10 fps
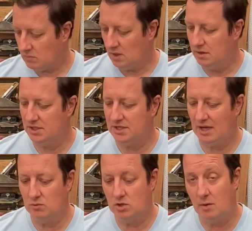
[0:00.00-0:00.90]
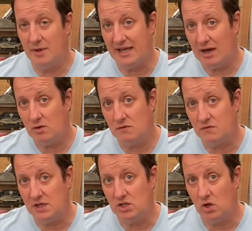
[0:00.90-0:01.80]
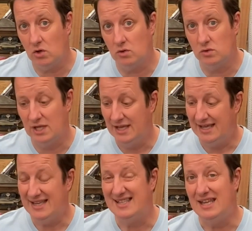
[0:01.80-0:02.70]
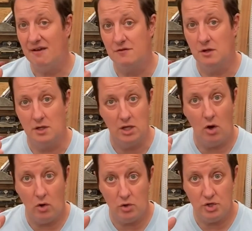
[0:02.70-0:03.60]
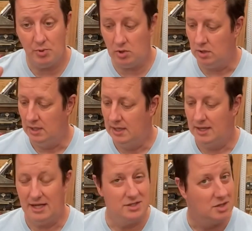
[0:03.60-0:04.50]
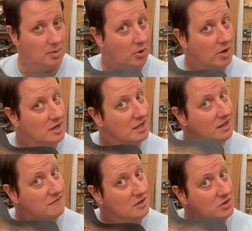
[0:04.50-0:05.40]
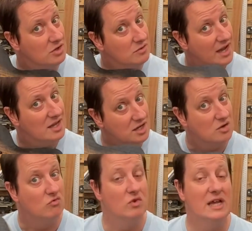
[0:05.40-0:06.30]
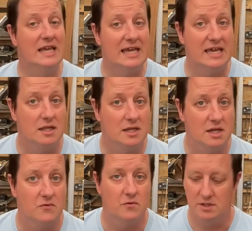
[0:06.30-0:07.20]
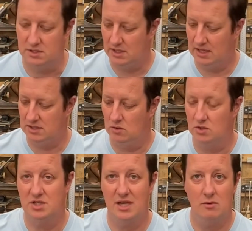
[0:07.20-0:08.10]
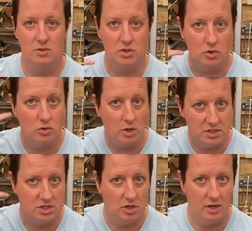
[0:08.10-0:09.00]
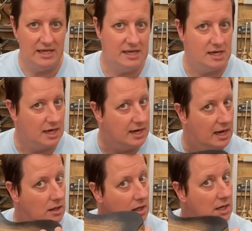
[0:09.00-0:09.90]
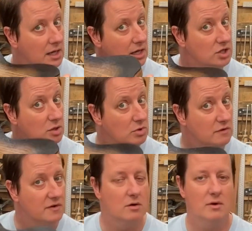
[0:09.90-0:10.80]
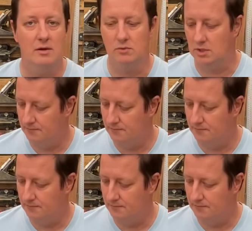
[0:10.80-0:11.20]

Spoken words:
The sound coming out of these holes is definitely audible, and to the point, if you do that, you can really hear the difference as those sounds crosses your ear canal as you move it around.